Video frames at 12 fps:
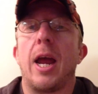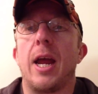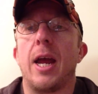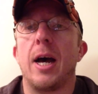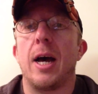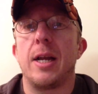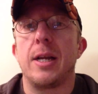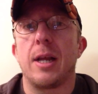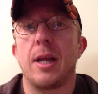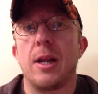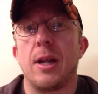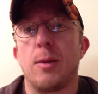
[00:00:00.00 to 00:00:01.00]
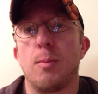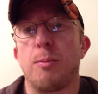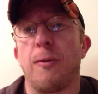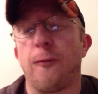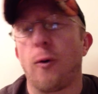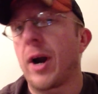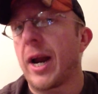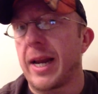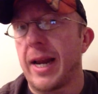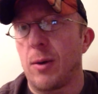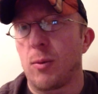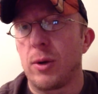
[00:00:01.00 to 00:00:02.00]
And before I
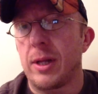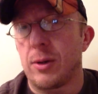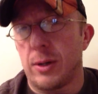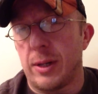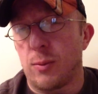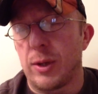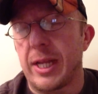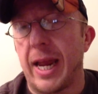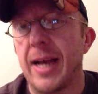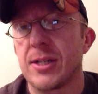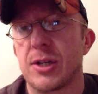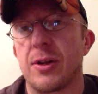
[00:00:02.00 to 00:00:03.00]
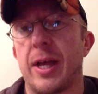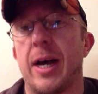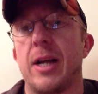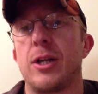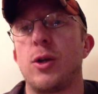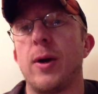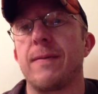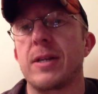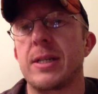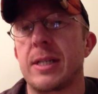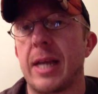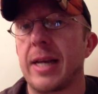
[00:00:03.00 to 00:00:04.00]
can really answer that, you have
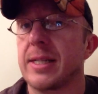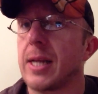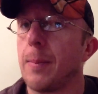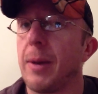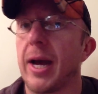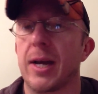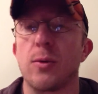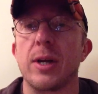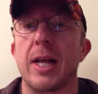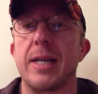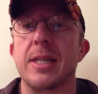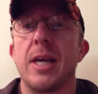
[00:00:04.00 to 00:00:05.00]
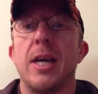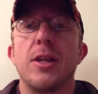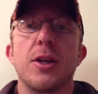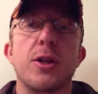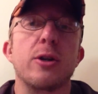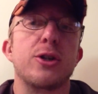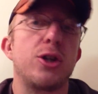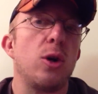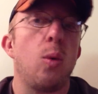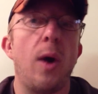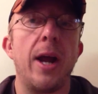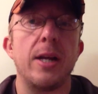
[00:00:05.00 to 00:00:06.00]
to take a step back and realize that there's
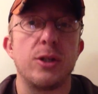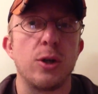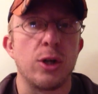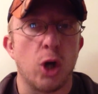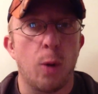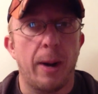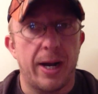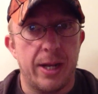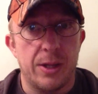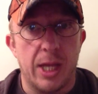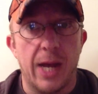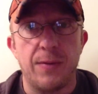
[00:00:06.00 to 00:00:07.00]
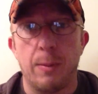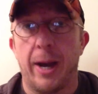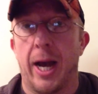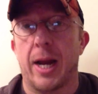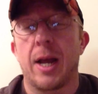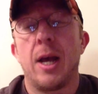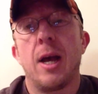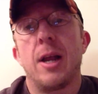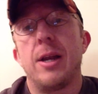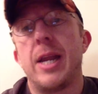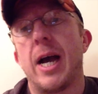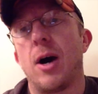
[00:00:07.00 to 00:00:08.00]
two ways you can go about hitting the heavy bag.
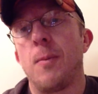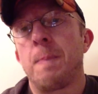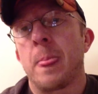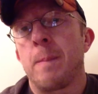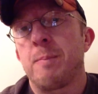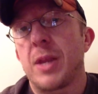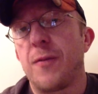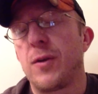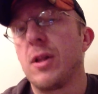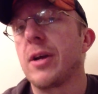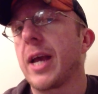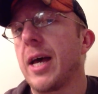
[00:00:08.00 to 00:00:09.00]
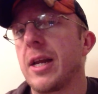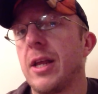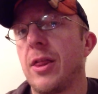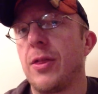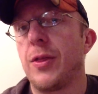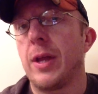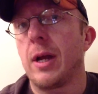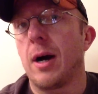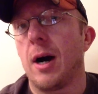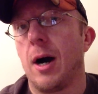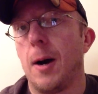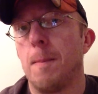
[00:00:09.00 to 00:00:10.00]
Now, if you look at it,
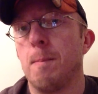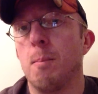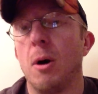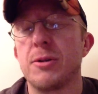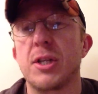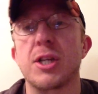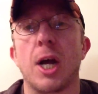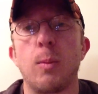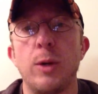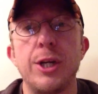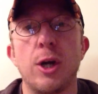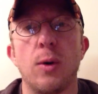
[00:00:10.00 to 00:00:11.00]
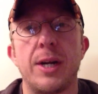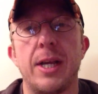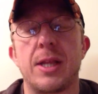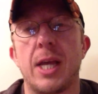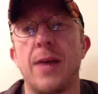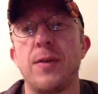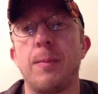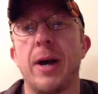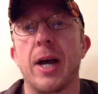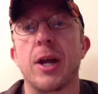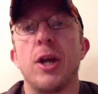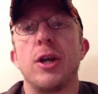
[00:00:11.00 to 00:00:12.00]
most of the time when you go in to hit the heavy
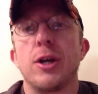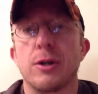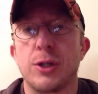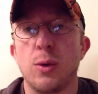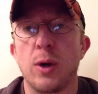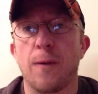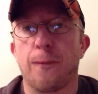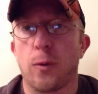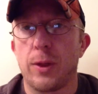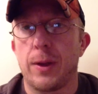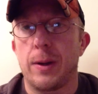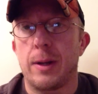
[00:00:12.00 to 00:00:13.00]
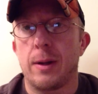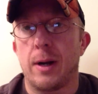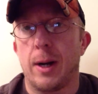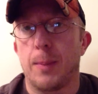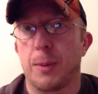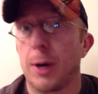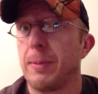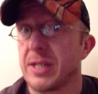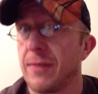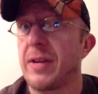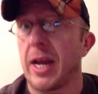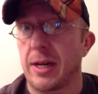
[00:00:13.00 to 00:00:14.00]
bag, you're doing it for the
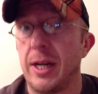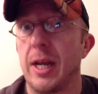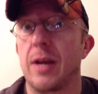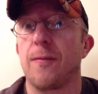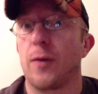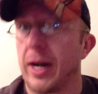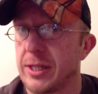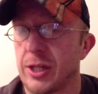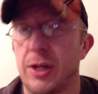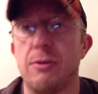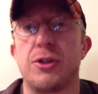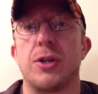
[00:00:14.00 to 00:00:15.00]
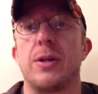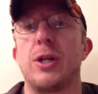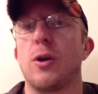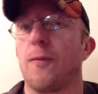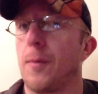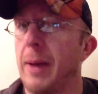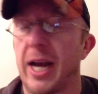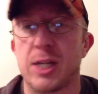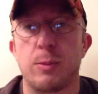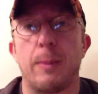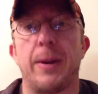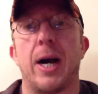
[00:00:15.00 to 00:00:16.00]
purpose of technique, for execution, for
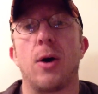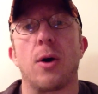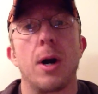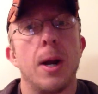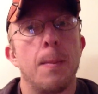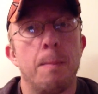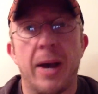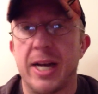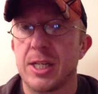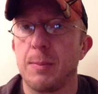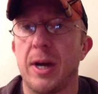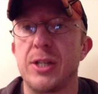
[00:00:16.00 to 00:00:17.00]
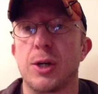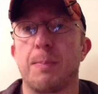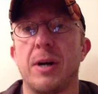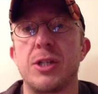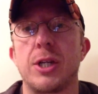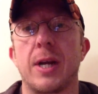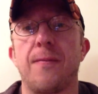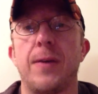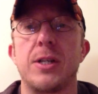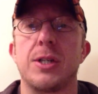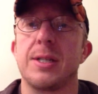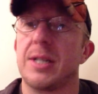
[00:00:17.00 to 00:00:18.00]
maximum power, maximize your punching
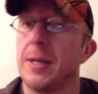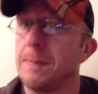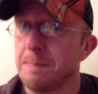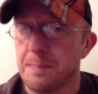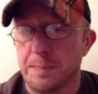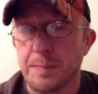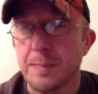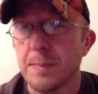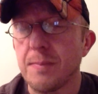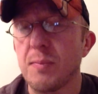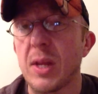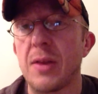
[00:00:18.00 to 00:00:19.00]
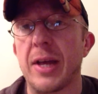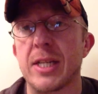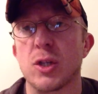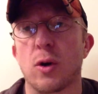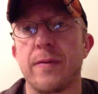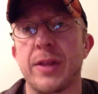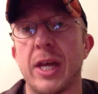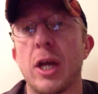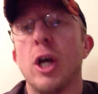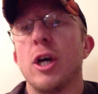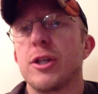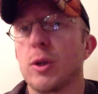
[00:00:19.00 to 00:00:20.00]
efficiency, that sort of a
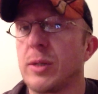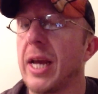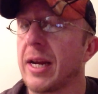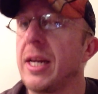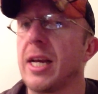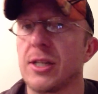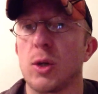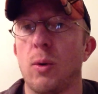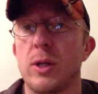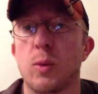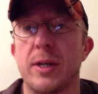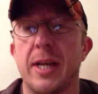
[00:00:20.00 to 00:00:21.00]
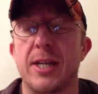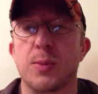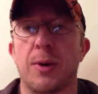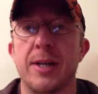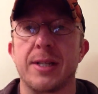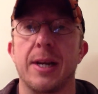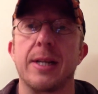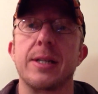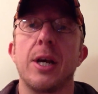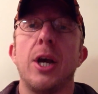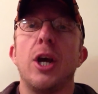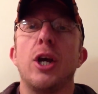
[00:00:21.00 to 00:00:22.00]
thing. So technique is always what takes
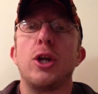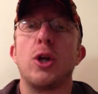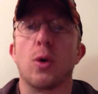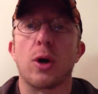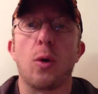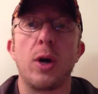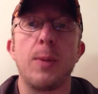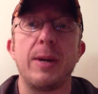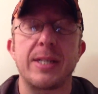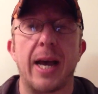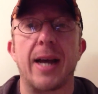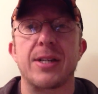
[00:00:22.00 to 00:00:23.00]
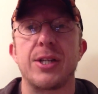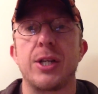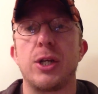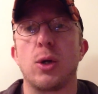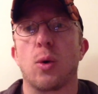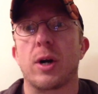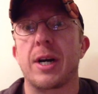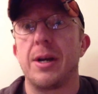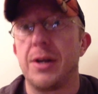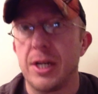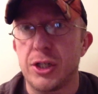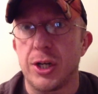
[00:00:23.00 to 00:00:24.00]
precedence. You're going to be taxing your
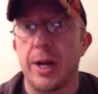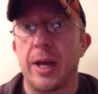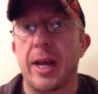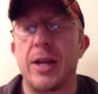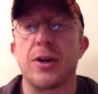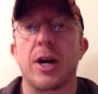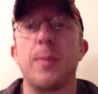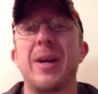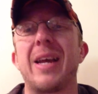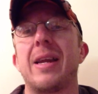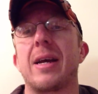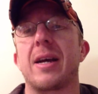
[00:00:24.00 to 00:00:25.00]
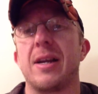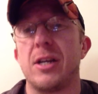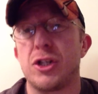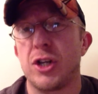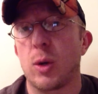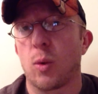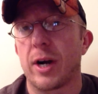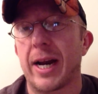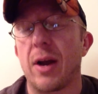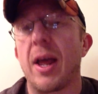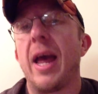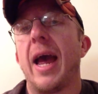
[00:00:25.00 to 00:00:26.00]
conditioning, and you're going to be getting a conditioning
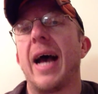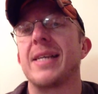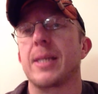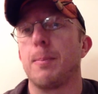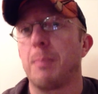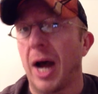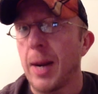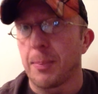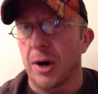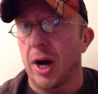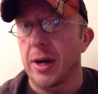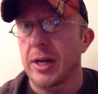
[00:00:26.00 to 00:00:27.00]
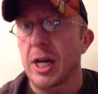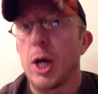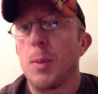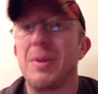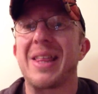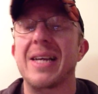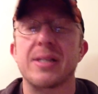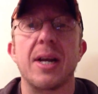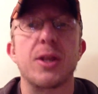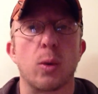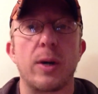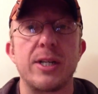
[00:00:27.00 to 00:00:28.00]
workout as a byproduct, but that's
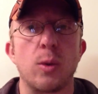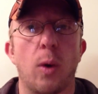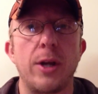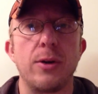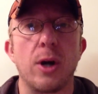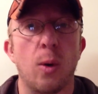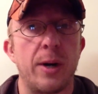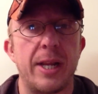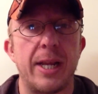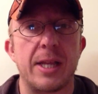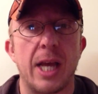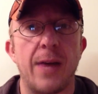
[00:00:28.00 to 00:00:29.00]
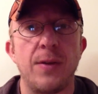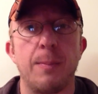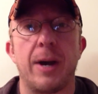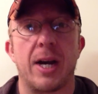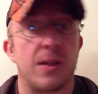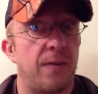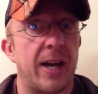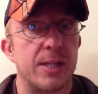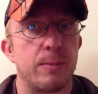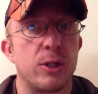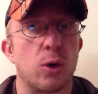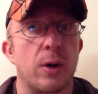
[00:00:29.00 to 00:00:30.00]
not the reason why you go in and hit the heavy bag the
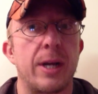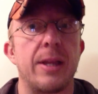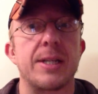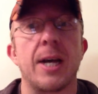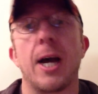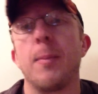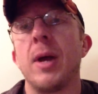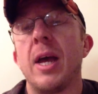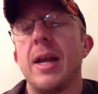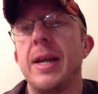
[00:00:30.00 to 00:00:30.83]
vast majority of the time.